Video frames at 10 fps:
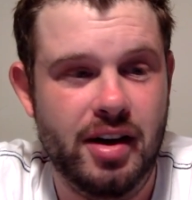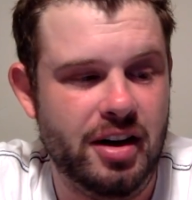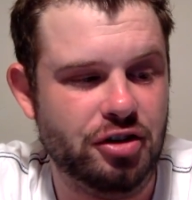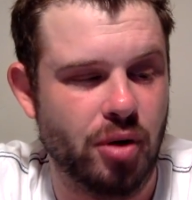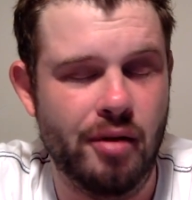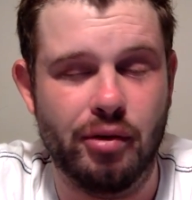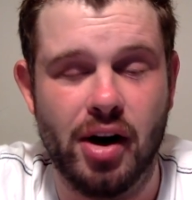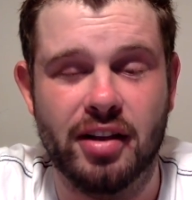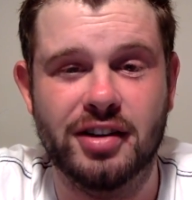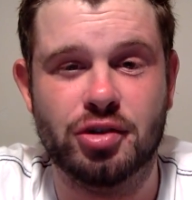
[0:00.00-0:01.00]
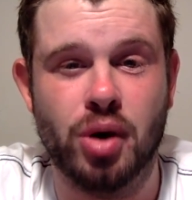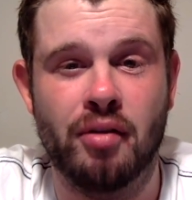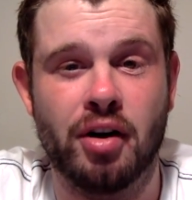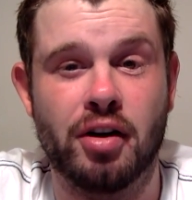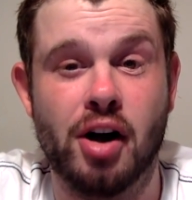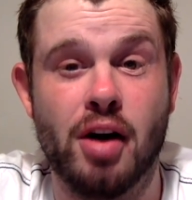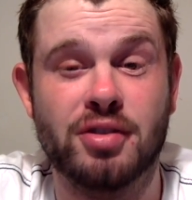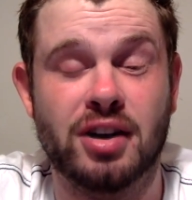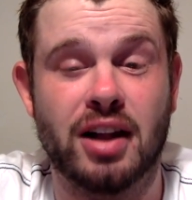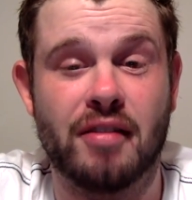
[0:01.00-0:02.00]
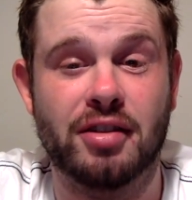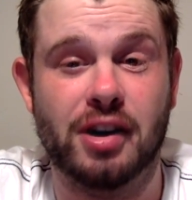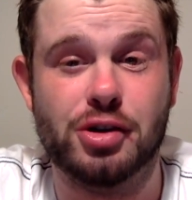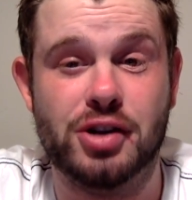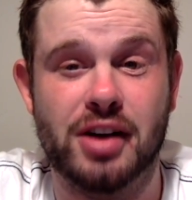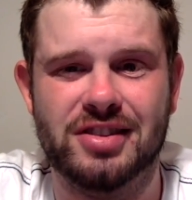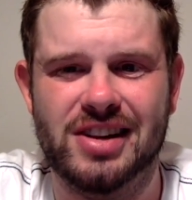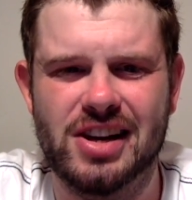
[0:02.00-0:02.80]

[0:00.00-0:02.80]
He's run for at least twelve hundred yards and eleven touchdowns in